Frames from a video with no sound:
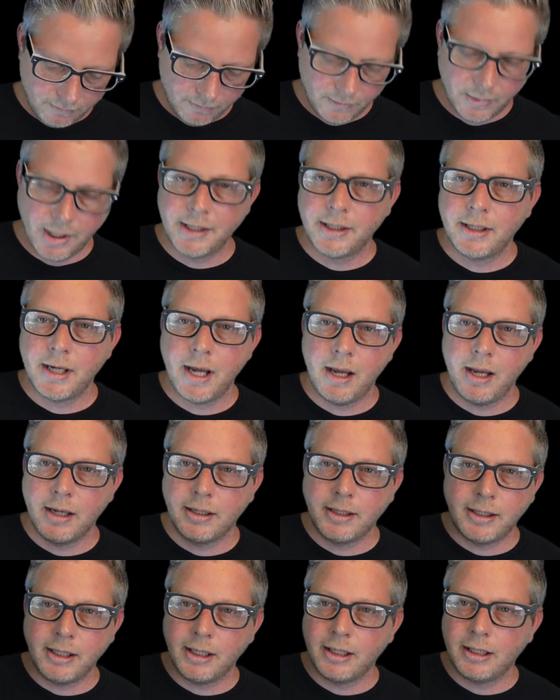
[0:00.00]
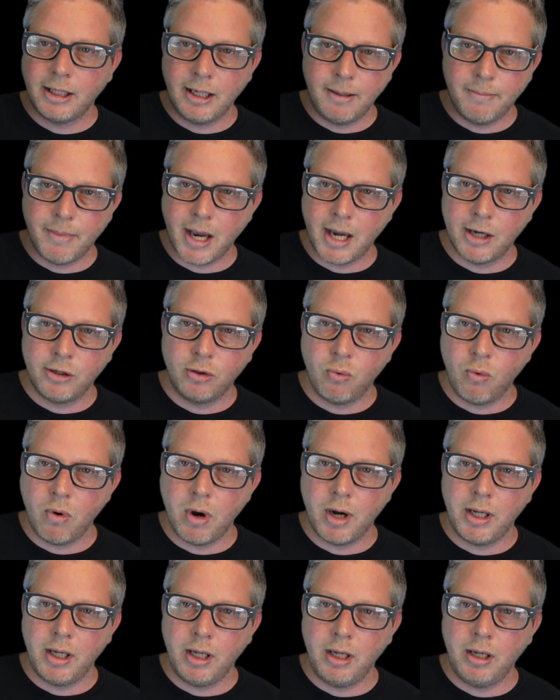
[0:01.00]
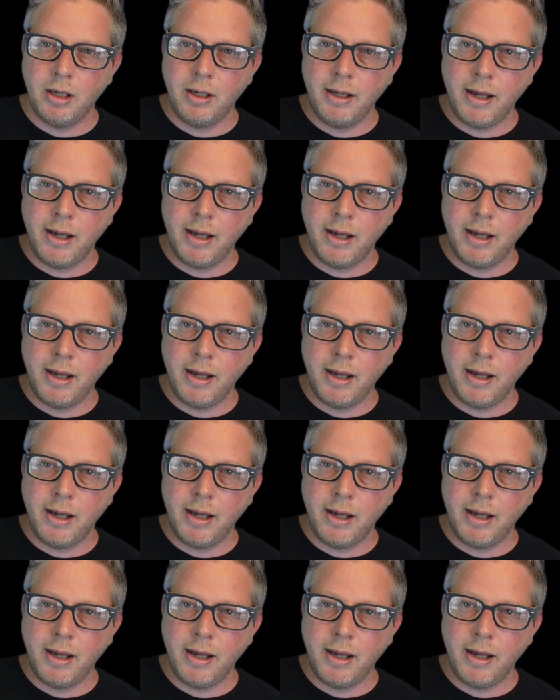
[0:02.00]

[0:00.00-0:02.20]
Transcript: Let's say a 16 by 20